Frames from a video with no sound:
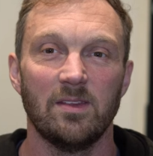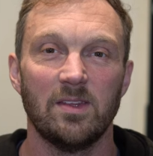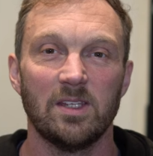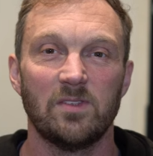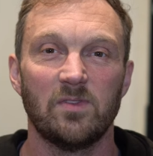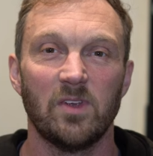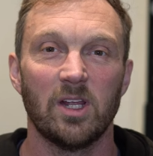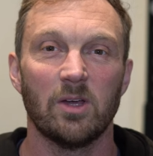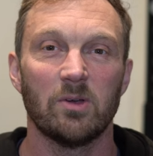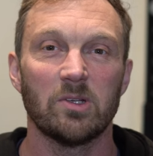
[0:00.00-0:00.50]

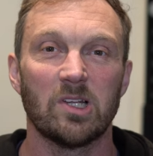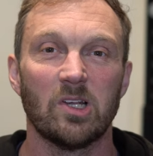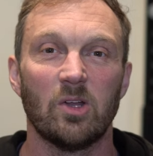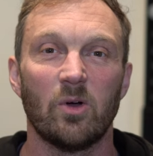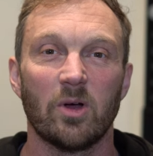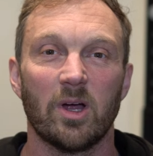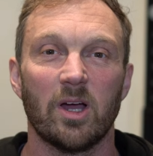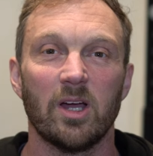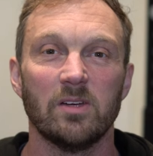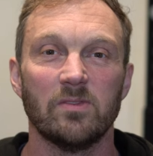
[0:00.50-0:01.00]
This video is
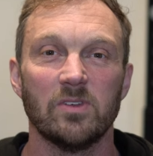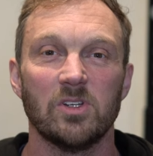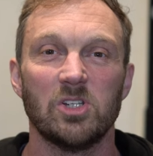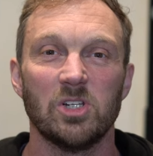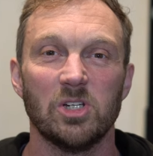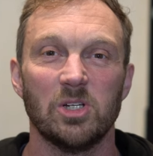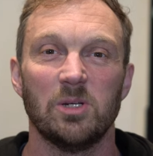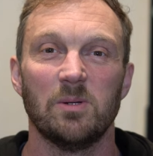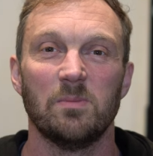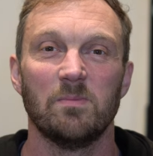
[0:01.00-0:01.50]
long
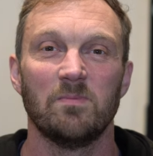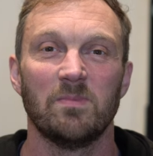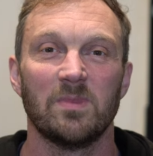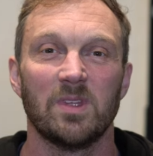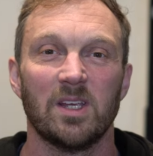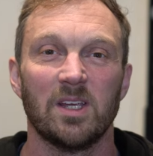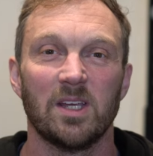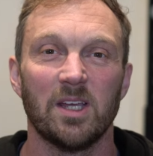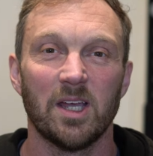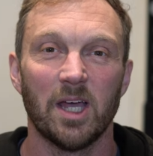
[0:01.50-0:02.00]
overdue.
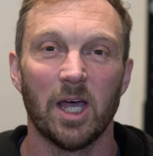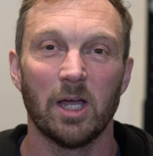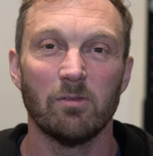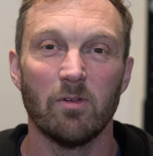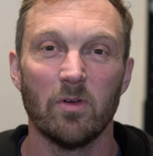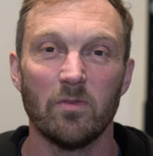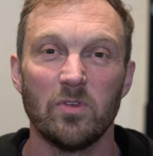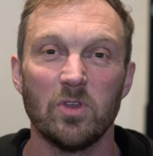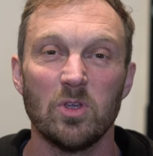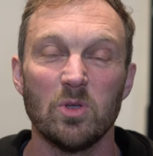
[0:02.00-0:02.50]
A
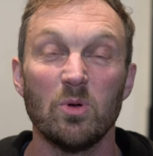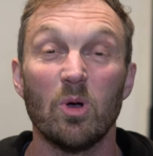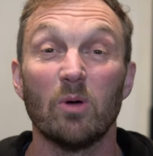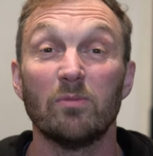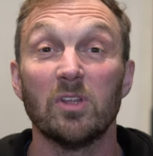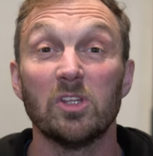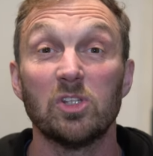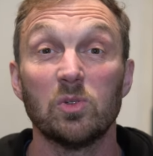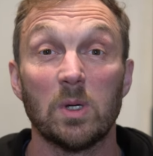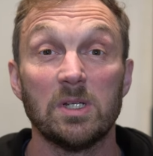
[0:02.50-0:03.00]
review of
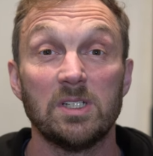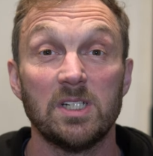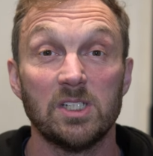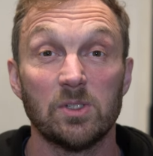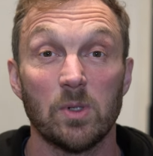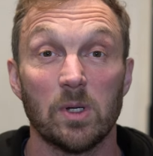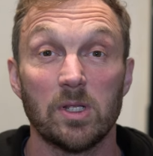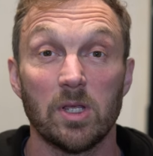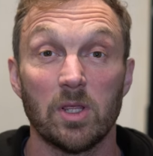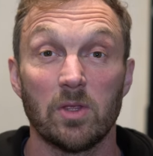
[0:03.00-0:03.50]
the
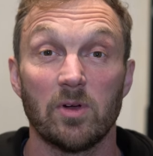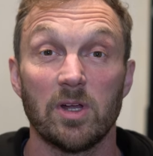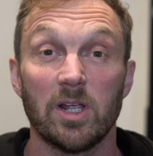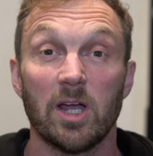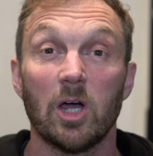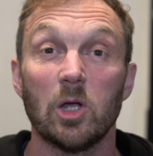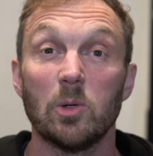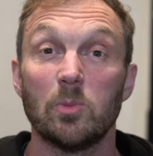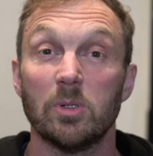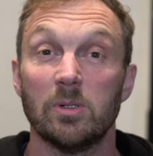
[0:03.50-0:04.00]
2023
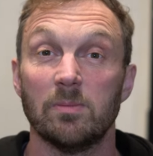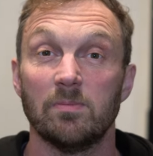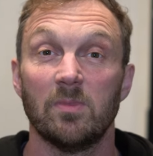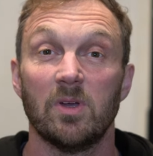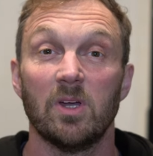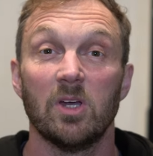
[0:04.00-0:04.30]
Open.